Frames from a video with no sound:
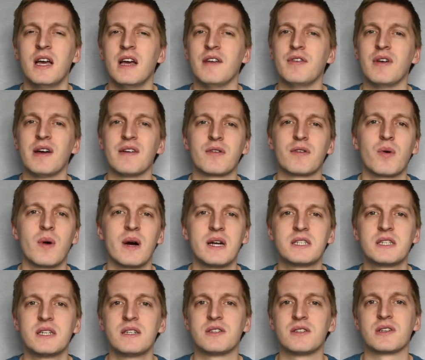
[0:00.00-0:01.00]
If you have
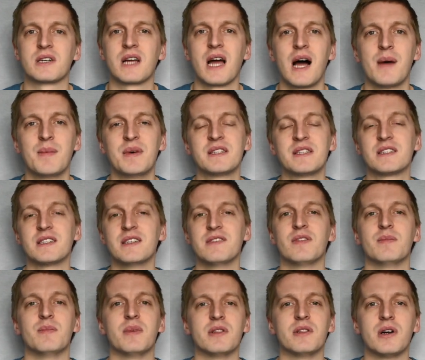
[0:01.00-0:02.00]
questions or comments, leave
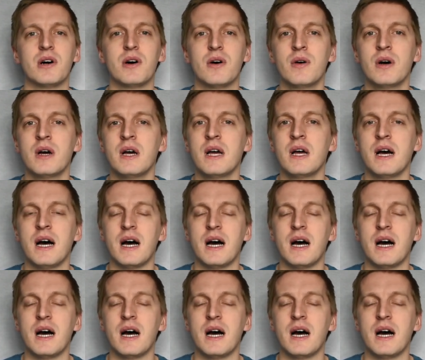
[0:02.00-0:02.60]
them below.